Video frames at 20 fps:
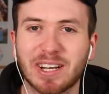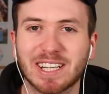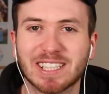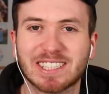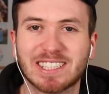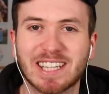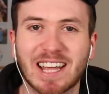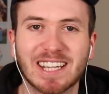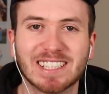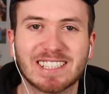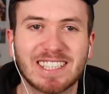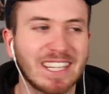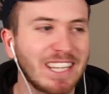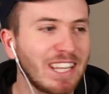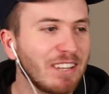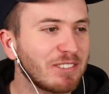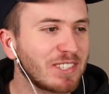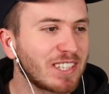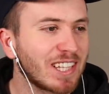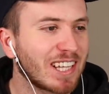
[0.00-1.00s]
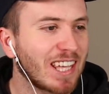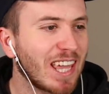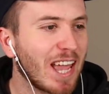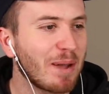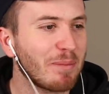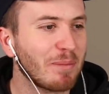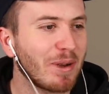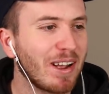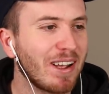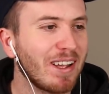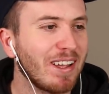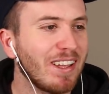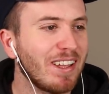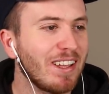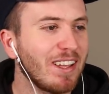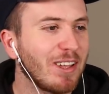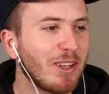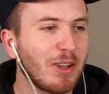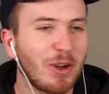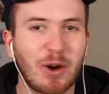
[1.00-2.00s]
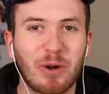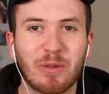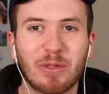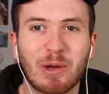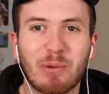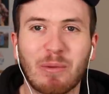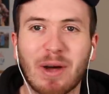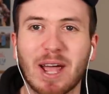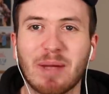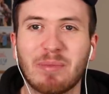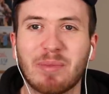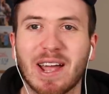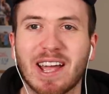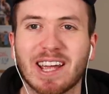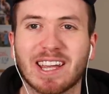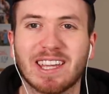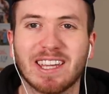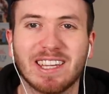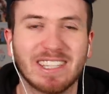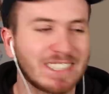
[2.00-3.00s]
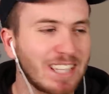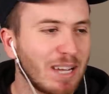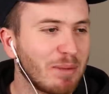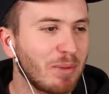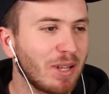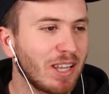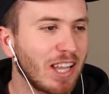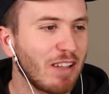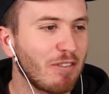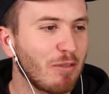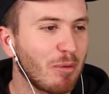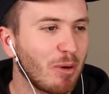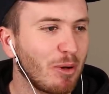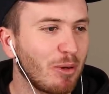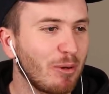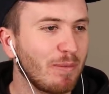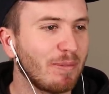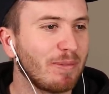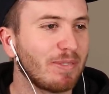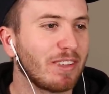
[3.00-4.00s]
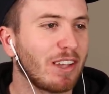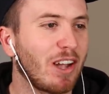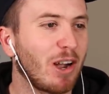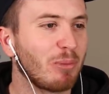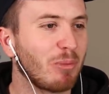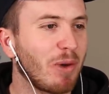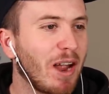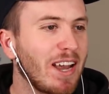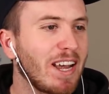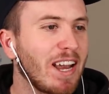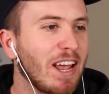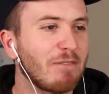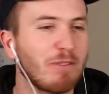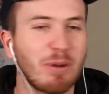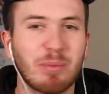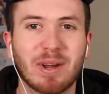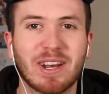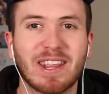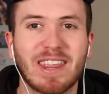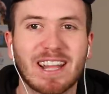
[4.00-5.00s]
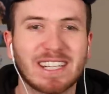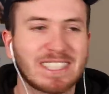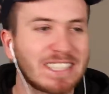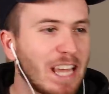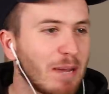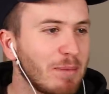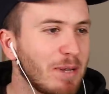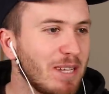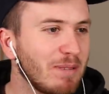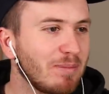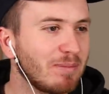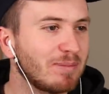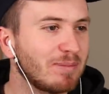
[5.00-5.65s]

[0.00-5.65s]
bit of sass he gives the camera on the way back is unbelievable. I rate every bit of that, Sammy.